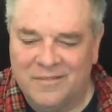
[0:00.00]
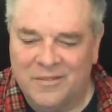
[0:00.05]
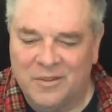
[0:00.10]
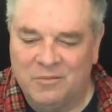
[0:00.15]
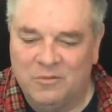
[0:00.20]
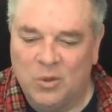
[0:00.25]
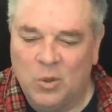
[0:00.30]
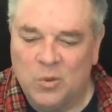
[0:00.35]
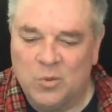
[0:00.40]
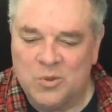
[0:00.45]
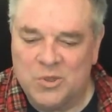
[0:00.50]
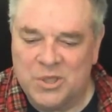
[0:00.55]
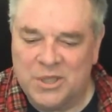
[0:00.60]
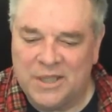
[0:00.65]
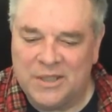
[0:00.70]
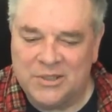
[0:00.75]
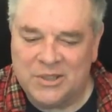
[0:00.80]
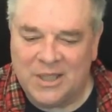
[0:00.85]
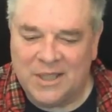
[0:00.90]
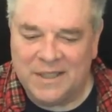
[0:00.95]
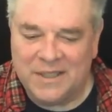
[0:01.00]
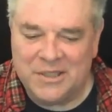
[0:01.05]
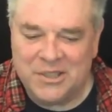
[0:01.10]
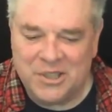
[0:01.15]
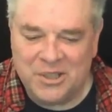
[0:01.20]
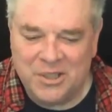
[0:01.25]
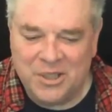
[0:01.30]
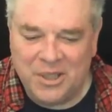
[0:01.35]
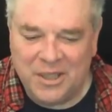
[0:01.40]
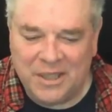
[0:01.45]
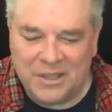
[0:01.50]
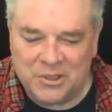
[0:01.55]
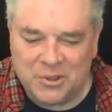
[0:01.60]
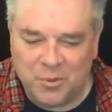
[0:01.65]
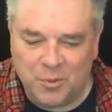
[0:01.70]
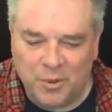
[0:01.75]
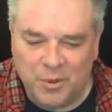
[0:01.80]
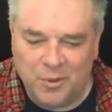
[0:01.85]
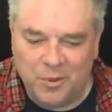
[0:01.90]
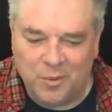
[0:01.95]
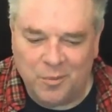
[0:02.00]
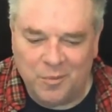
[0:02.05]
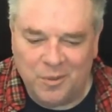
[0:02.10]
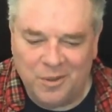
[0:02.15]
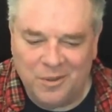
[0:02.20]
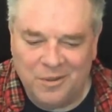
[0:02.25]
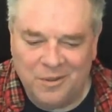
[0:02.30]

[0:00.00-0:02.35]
the vocal sounds like it's in the next room.